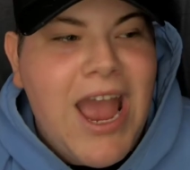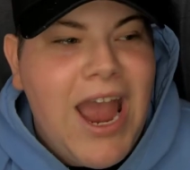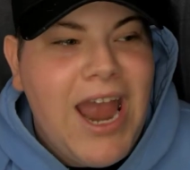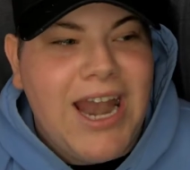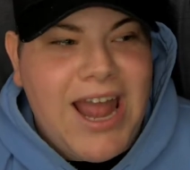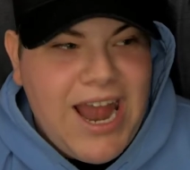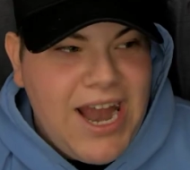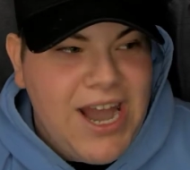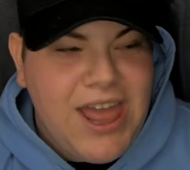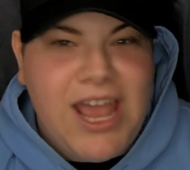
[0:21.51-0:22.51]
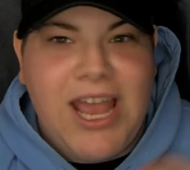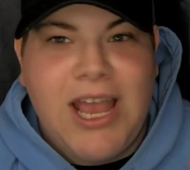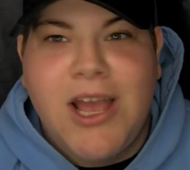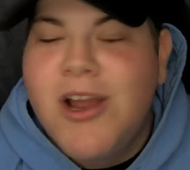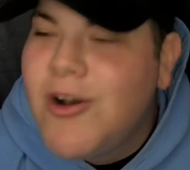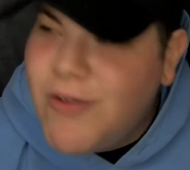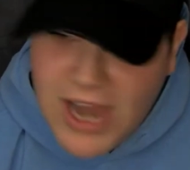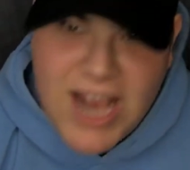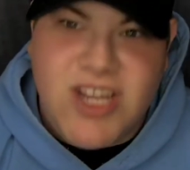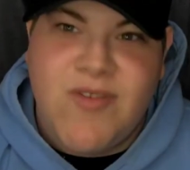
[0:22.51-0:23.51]
and I had a
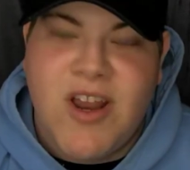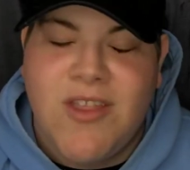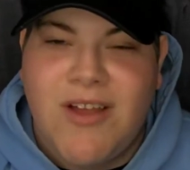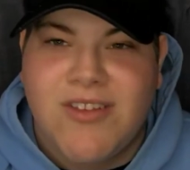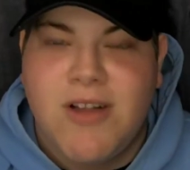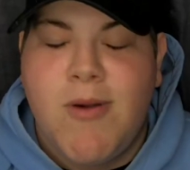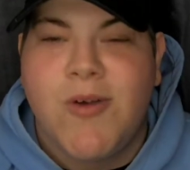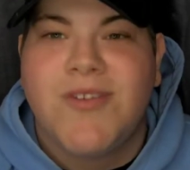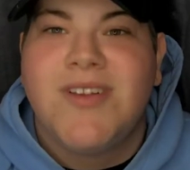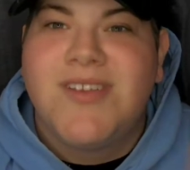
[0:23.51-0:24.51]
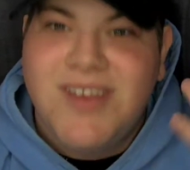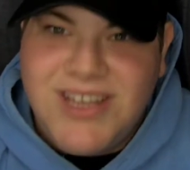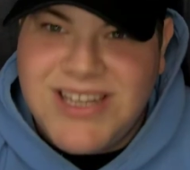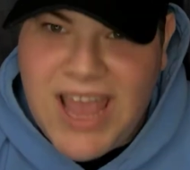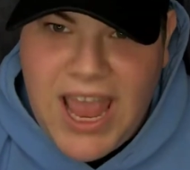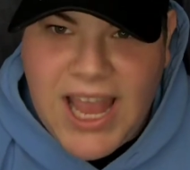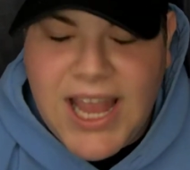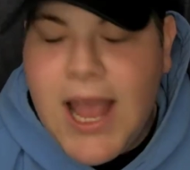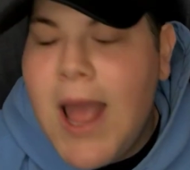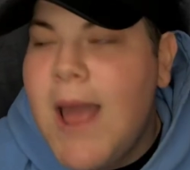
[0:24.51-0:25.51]
reaction video that I was going to post today,